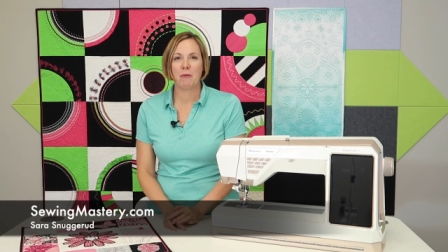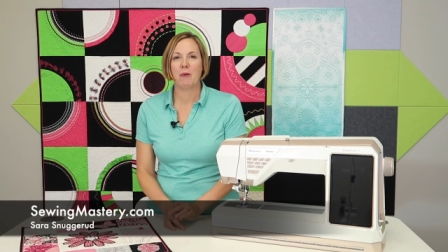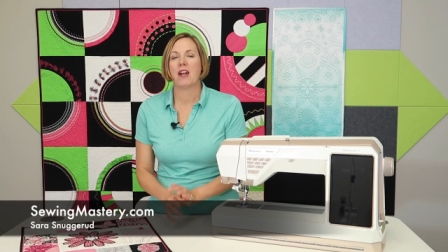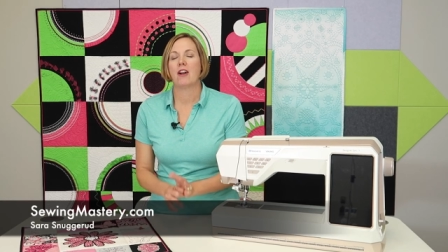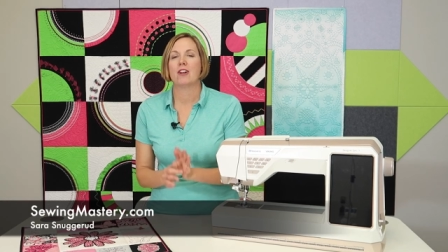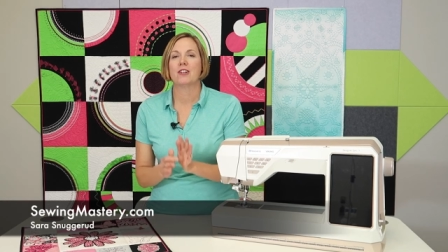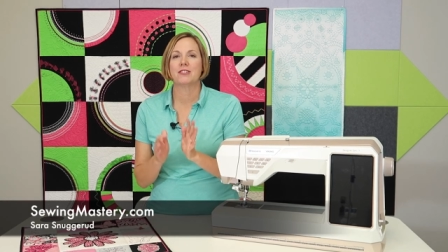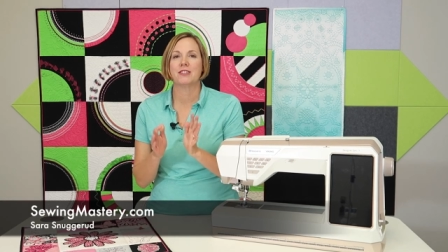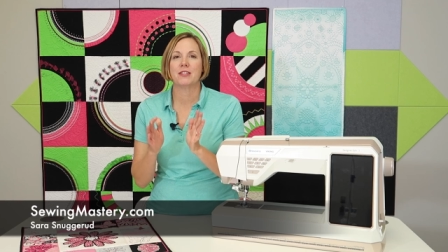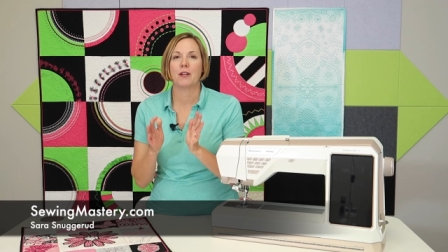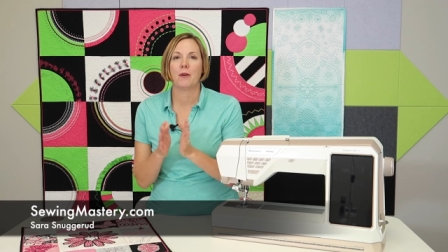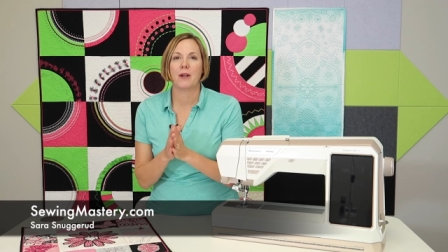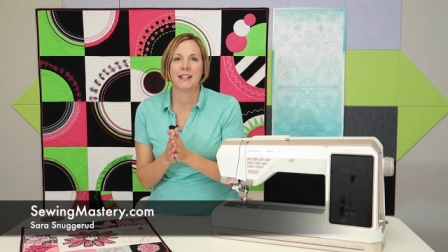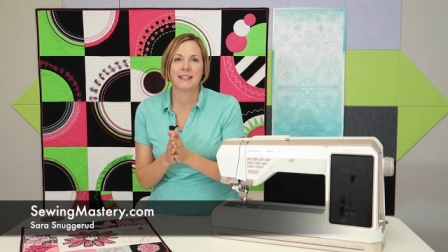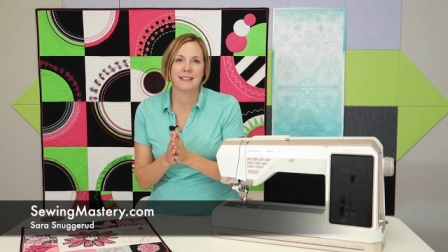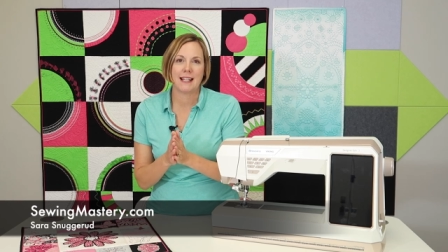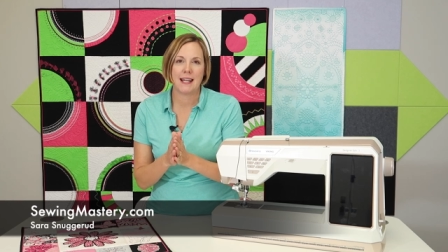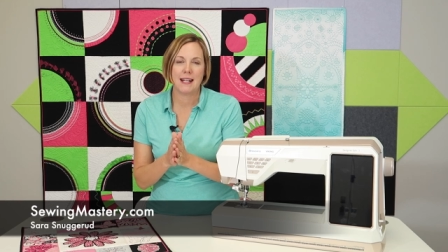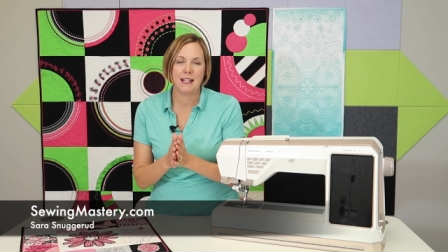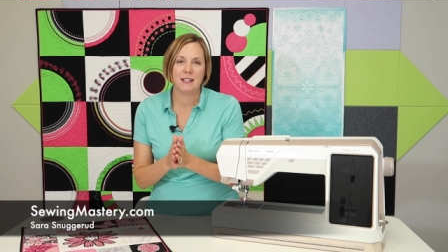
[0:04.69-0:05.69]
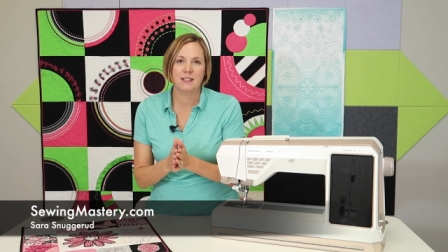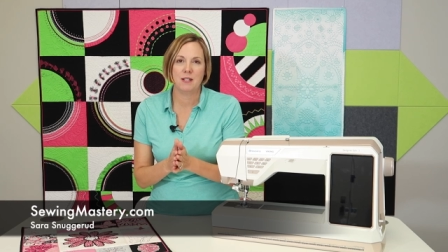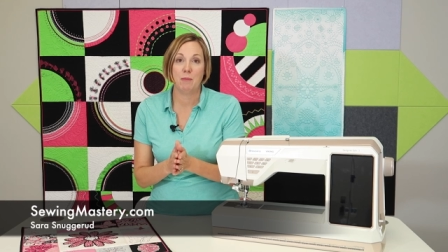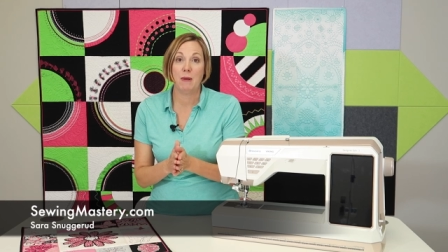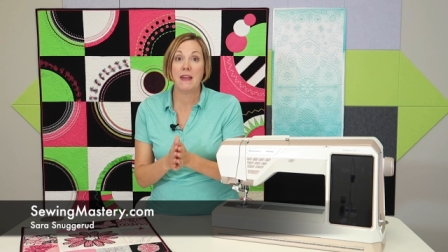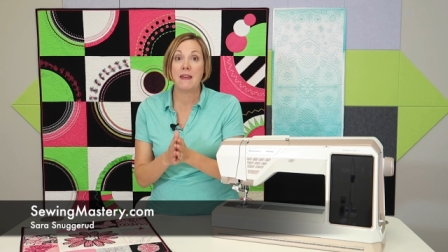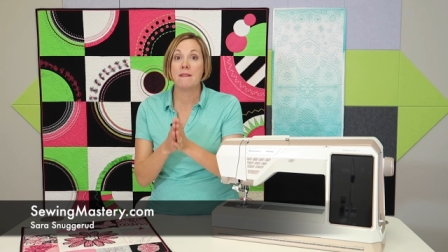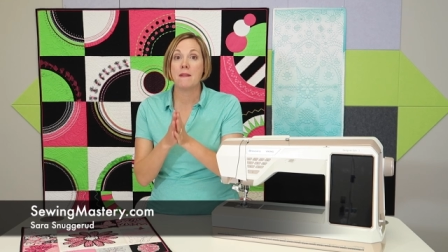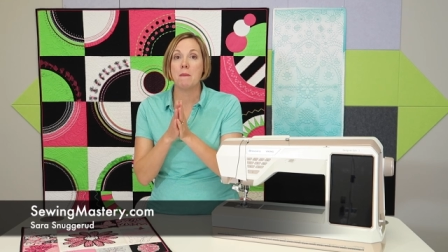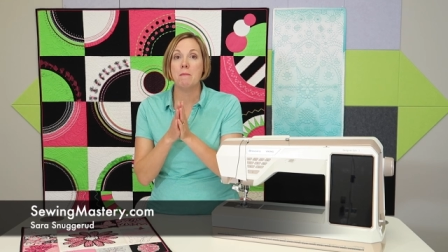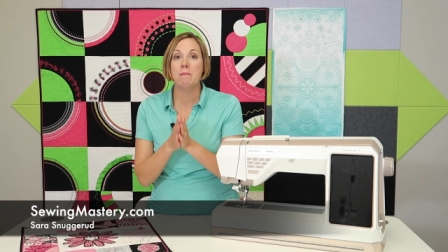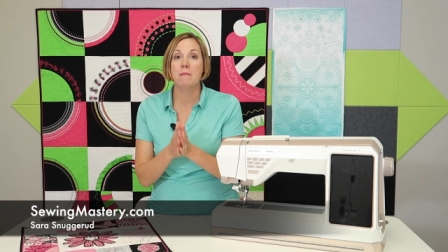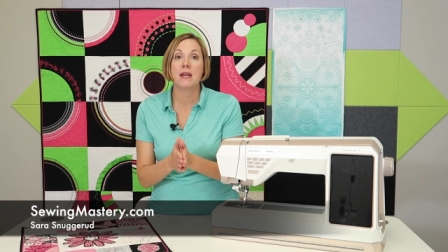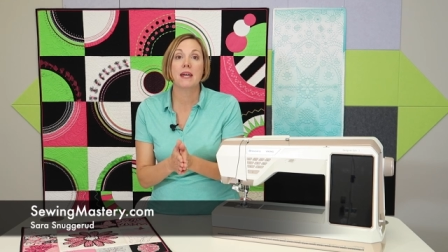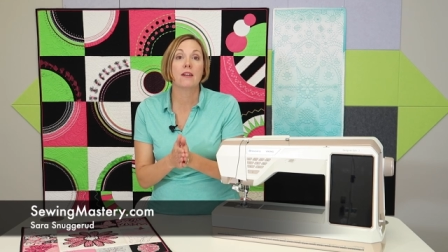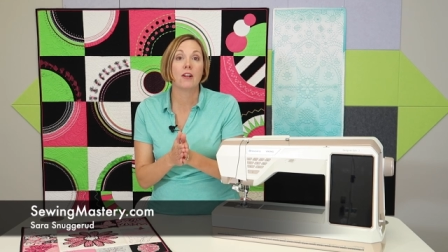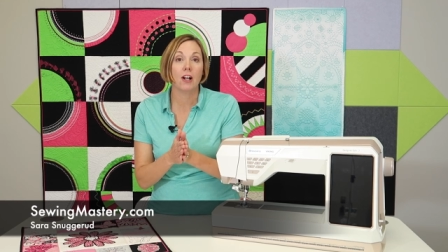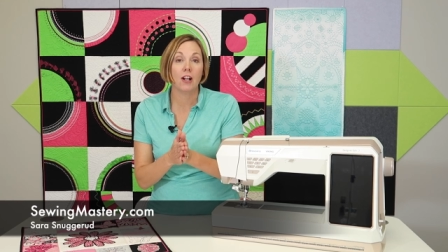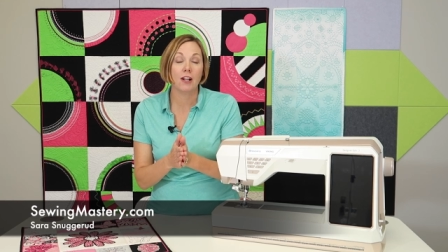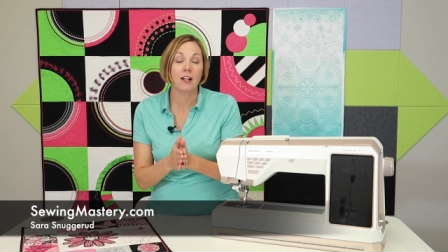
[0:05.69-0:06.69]
we are so excited to be in the
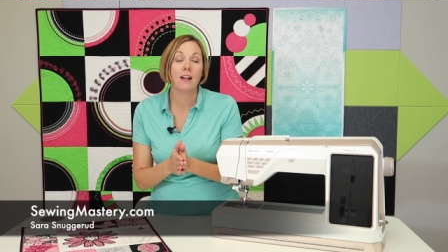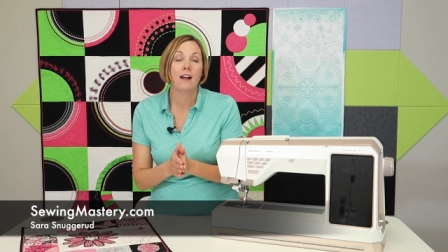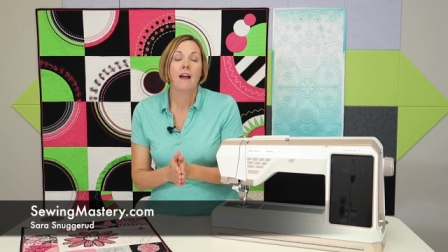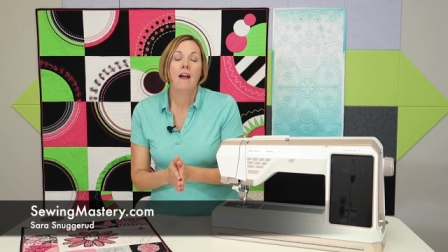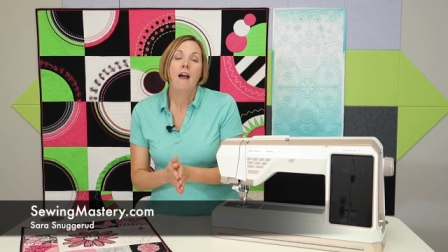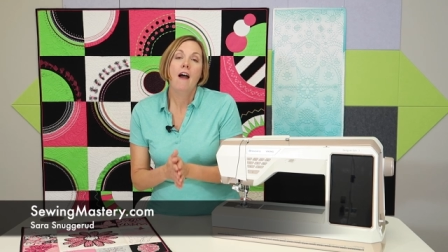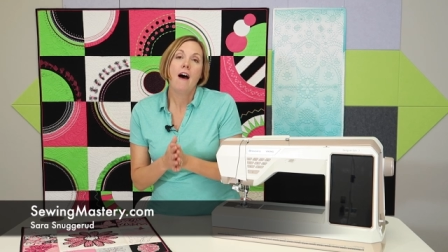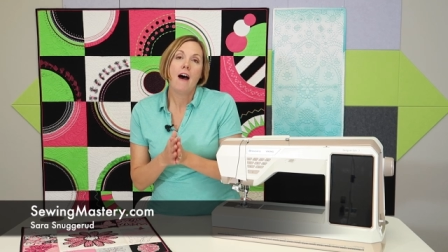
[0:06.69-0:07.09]
middle